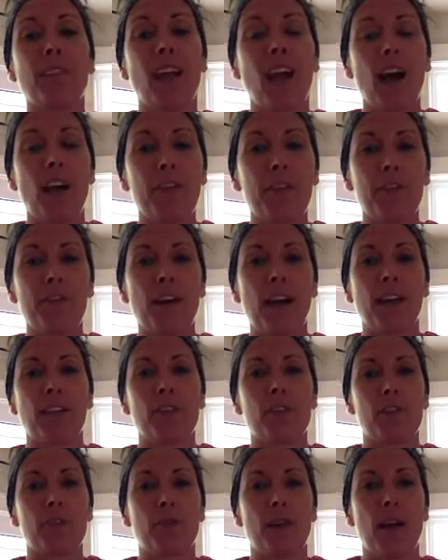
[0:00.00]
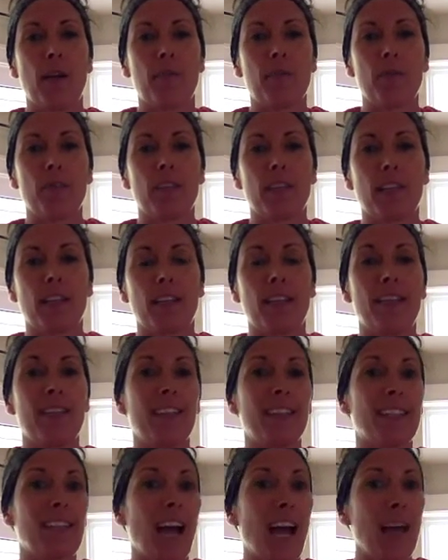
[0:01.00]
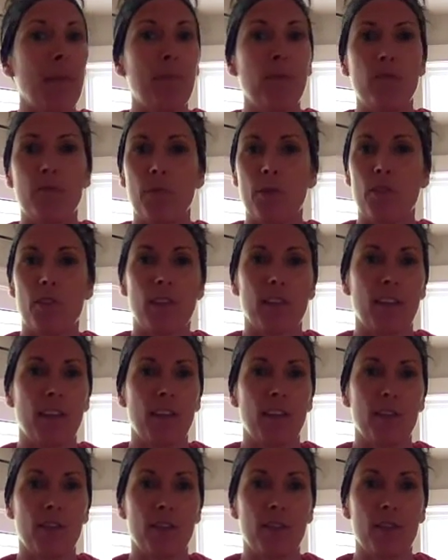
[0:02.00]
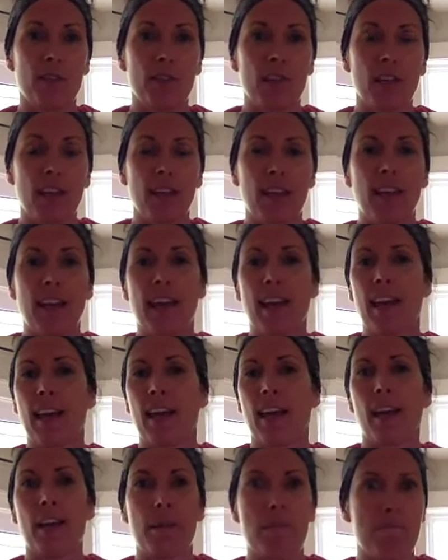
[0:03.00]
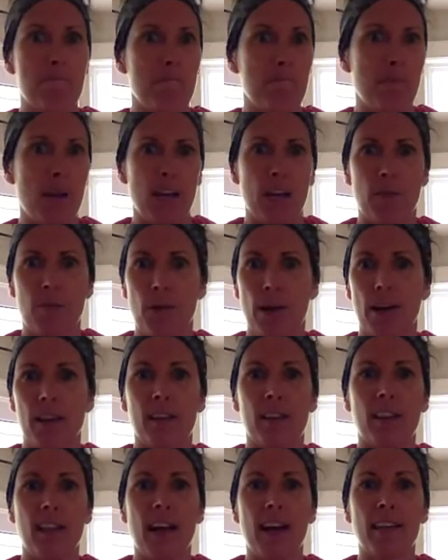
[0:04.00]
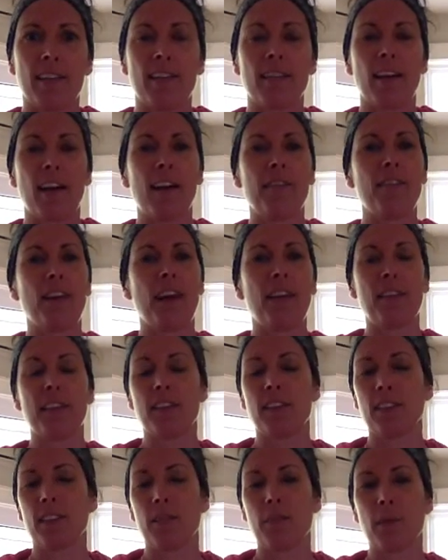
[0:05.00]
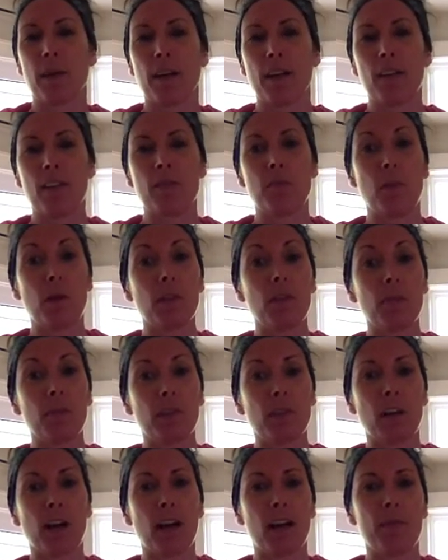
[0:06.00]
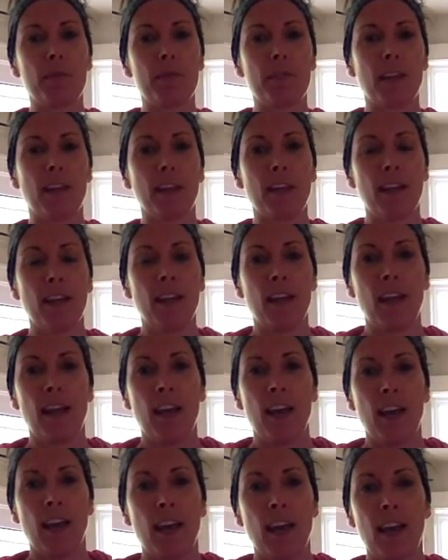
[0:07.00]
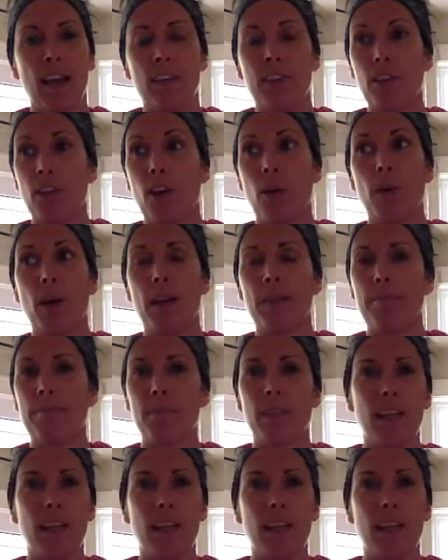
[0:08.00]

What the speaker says: other factors around music, the type of music that you're using can make or break a class. I've had this experience multiple times, and you know what?